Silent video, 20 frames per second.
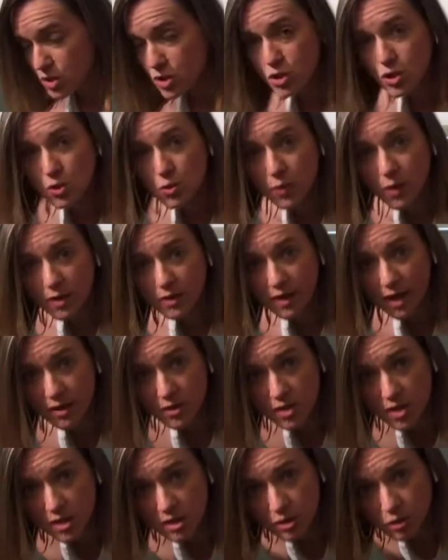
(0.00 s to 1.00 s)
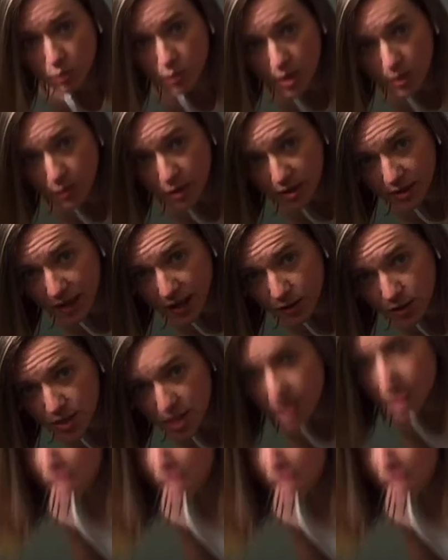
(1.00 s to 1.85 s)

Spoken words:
2, 1,000, 3, 1,000.